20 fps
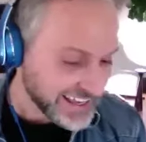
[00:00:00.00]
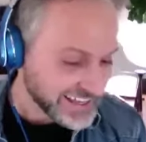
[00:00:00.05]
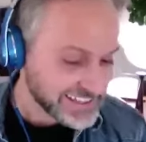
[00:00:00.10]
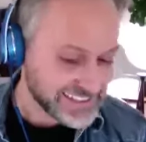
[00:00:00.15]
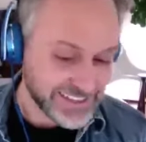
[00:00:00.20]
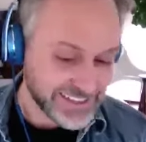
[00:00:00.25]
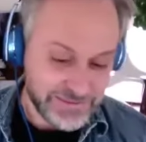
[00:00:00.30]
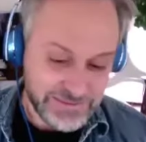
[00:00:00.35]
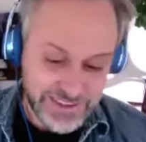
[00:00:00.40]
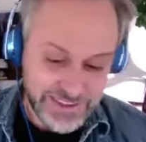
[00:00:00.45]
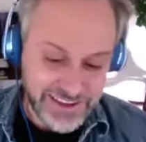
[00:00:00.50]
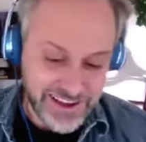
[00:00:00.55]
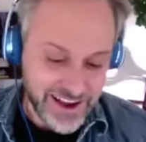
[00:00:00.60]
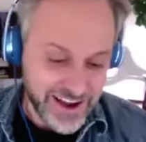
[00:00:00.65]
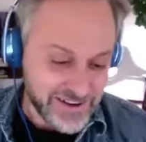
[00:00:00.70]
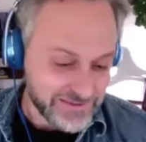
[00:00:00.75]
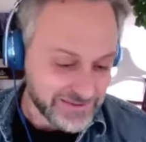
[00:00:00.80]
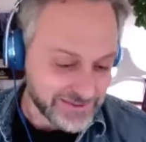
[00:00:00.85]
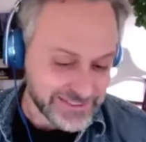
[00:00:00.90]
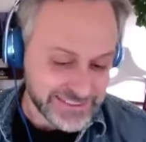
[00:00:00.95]
something
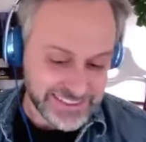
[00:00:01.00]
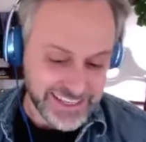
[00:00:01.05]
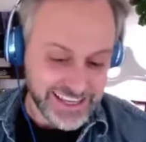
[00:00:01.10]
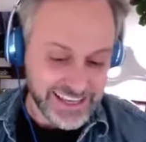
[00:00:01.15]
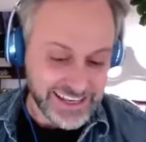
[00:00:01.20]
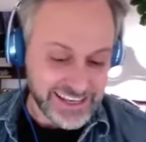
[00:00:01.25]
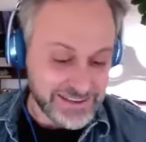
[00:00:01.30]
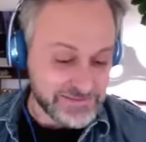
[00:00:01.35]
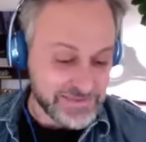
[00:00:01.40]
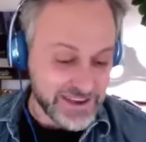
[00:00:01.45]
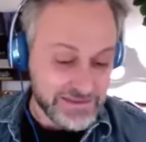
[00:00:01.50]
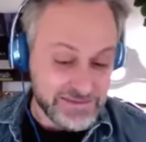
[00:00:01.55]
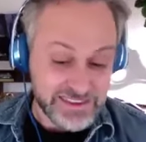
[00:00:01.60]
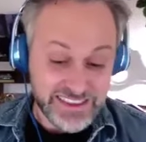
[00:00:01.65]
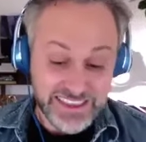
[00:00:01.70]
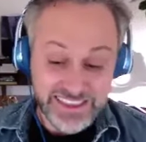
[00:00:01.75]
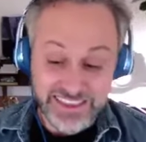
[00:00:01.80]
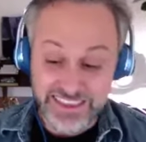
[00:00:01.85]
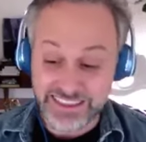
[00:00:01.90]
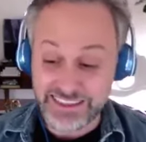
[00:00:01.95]
comes and it may be
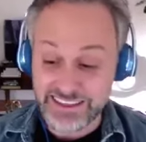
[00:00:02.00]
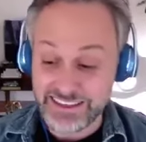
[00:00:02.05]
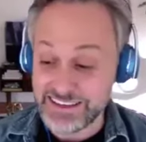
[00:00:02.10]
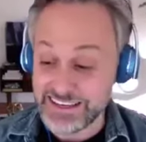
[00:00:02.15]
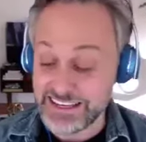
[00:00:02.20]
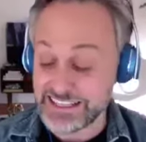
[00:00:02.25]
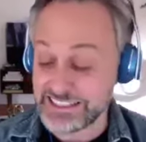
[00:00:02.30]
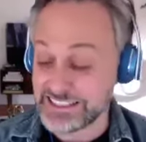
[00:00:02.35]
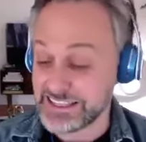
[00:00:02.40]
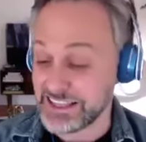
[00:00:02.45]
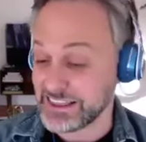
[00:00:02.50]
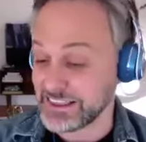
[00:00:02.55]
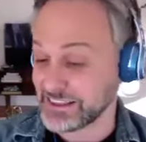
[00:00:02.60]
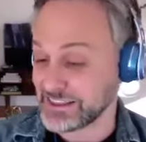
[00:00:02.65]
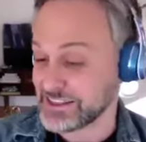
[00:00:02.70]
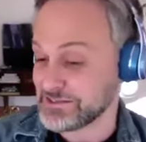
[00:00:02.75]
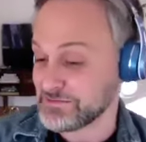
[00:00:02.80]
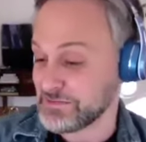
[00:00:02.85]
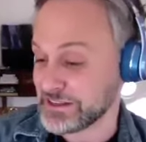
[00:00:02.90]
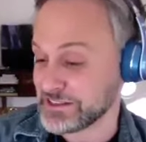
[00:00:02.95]
the thing
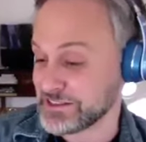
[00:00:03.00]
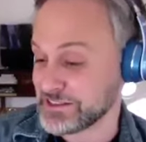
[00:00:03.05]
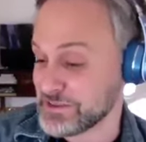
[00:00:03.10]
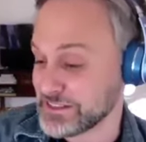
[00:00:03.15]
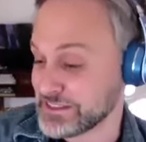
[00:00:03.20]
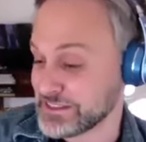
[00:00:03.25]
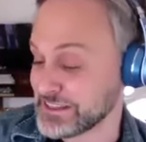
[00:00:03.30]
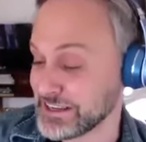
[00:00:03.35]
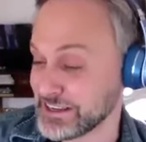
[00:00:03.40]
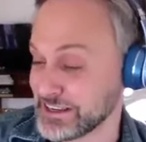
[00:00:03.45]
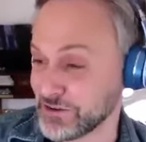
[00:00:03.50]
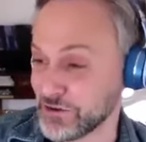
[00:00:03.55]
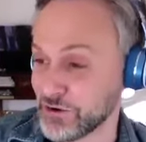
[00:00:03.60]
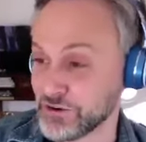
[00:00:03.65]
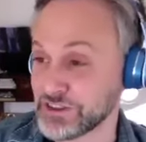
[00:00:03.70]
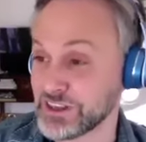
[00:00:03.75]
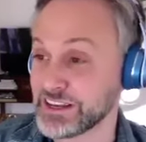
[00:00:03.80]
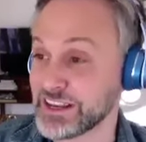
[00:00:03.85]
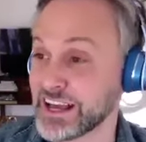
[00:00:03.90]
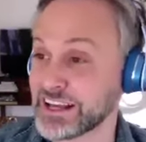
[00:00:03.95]
that's meant to be seen, or
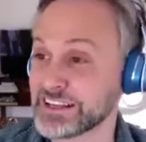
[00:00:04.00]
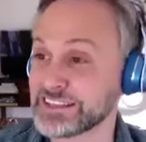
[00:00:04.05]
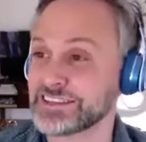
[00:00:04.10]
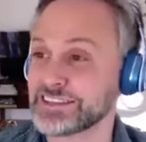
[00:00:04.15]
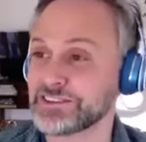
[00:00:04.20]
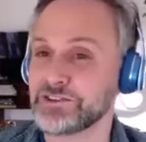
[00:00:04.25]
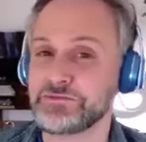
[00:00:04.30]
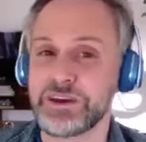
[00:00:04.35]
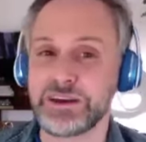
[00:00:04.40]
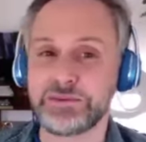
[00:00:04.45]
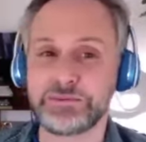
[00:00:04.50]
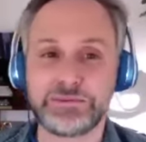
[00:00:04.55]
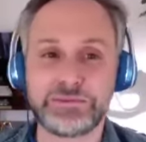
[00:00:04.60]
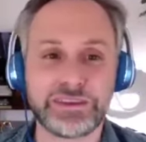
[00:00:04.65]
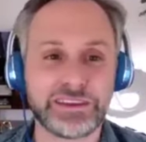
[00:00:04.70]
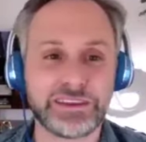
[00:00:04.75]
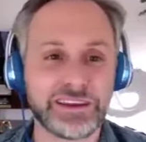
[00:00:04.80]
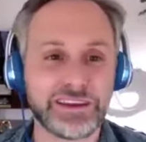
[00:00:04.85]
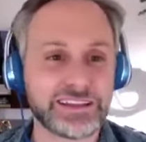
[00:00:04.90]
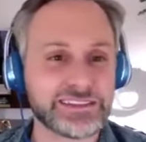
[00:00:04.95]
the next thing you make may be
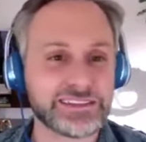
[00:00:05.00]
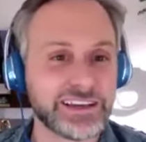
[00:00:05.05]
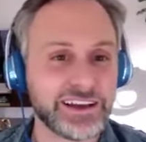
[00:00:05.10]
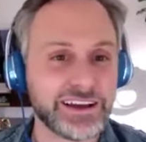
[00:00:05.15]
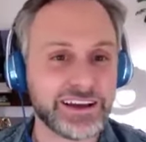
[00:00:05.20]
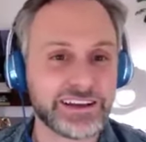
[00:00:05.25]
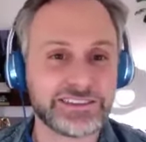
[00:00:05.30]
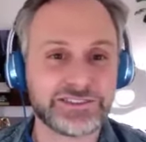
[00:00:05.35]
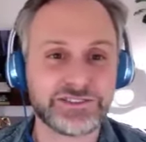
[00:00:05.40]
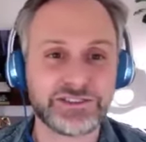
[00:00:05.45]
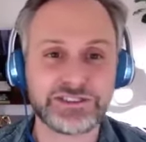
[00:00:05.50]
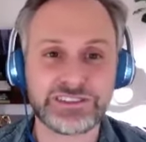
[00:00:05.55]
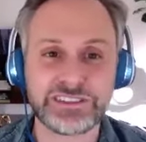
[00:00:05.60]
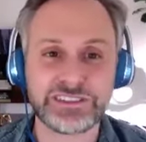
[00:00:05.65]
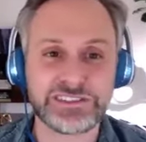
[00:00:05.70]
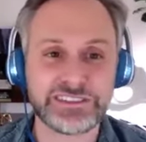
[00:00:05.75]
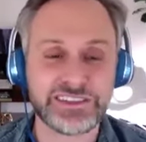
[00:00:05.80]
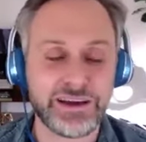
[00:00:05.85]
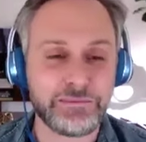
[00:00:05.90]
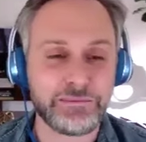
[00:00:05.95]
the next. Like, that's just a
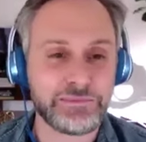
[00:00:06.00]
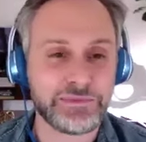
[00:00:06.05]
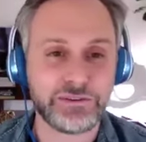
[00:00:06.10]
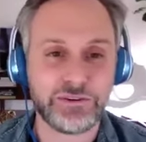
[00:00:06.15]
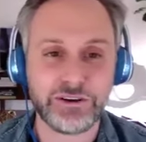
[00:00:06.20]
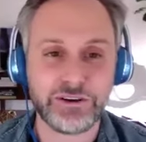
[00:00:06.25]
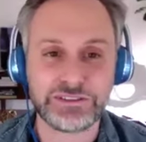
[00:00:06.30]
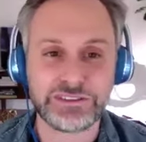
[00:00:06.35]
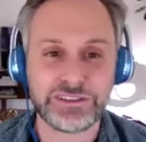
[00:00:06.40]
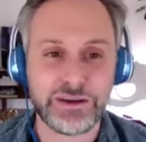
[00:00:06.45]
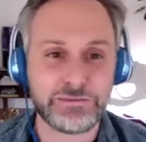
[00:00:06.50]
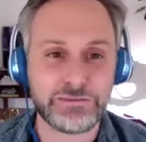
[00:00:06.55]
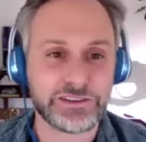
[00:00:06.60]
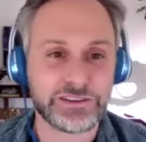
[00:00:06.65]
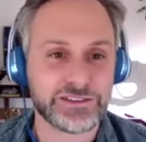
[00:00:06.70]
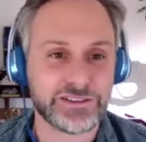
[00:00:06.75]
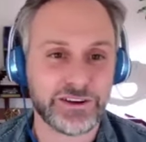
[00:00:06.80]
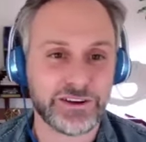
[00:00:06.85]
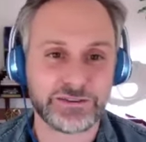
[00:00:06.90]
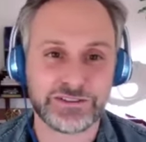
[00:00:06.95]
step. They're all stepping
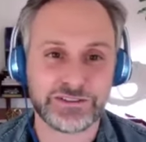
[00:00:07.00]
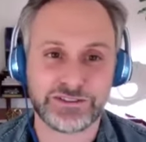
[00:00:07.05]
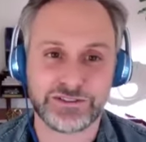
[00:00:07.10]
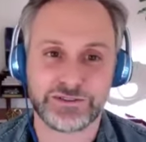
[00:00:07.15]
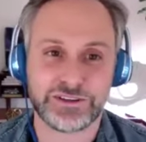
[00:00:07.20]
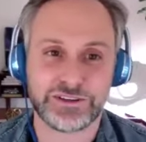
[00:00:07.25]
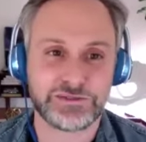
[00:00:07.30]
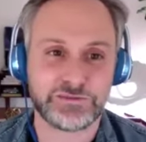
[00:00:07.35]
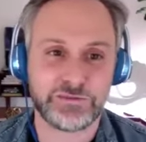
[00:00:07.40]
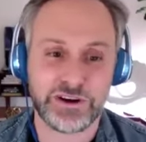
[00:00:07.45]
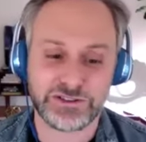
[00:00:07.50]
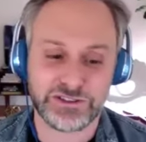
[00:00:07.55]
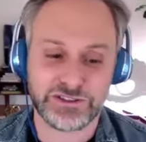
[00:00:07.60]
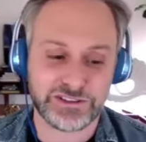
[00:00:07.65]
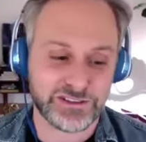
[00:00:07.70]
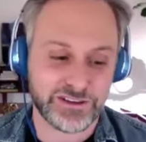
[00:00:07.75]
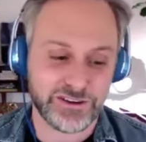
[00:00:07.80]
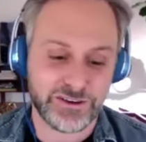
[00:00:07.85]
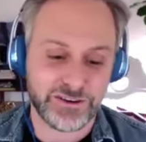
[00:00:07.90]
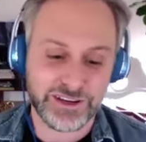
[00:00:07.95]
stones to expression.
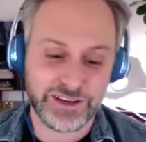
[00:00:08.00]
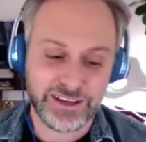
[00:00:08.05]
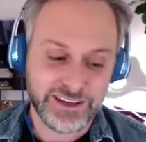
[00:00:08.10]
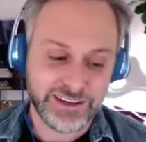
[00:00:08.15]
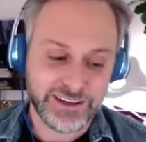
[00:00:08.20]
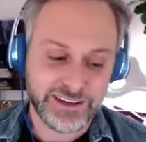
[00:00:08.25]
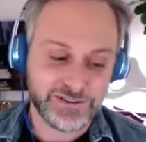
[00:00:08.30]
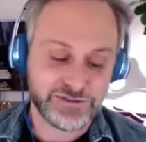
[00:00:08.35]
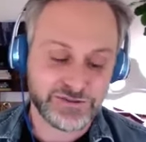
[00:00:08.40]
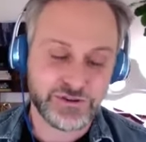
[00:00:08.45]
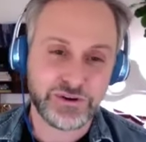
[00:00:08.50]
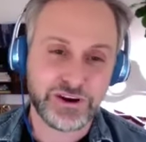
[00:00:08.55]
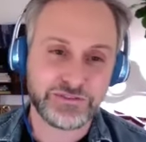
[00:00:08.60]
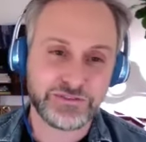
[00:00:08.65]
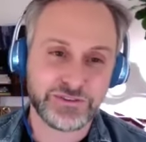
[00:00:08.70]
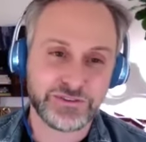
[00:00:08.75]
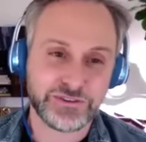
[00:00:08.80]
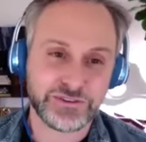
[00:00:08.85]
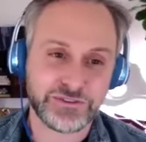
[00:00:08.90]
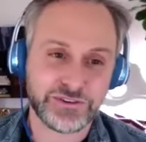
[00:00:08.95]
So
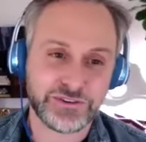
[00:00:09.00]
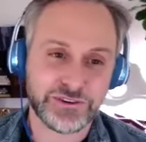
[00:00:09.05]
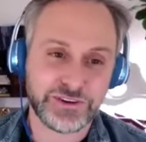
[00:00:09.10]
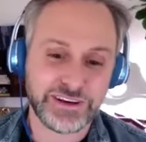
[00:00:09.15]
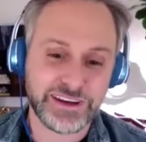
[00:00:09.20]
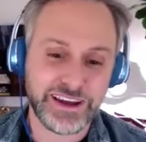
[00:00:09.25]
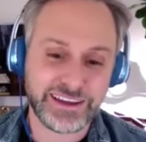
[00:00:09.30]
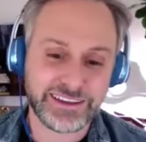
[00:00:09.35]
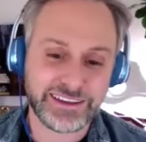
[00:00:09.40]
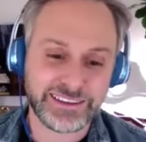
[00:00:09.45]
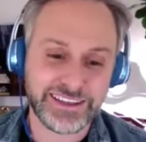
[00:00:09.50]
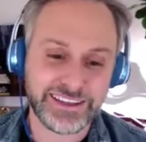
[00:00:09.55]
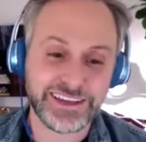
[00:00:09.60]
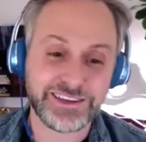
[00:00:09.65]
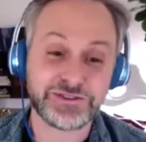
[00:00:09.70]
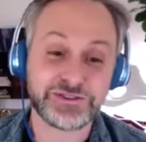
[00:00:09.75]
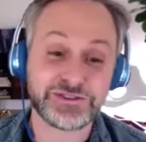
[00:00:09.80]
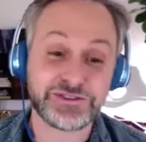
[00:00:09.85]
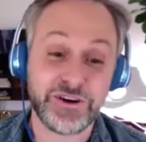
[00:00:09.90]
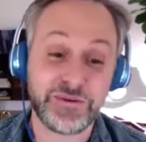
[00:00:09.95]
grateful for you today. Thank
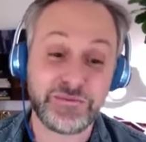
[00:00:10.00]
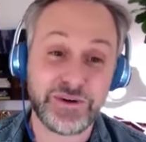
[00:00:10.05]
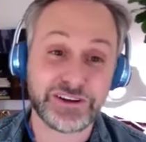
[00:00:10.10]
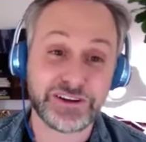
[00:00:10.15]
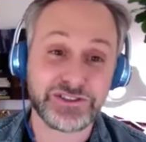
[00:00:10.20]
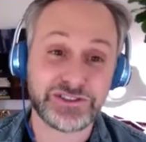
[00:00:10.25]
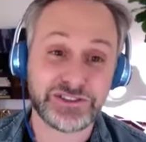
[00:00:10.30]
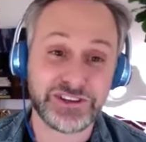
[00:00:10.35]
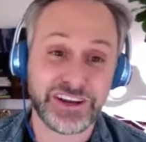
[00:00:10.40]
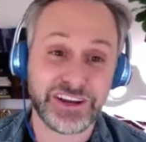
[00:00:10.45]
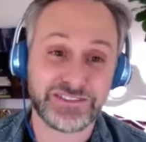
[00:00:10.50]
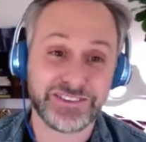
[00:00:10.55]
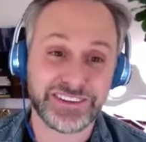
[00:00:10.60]
you so much, Jen.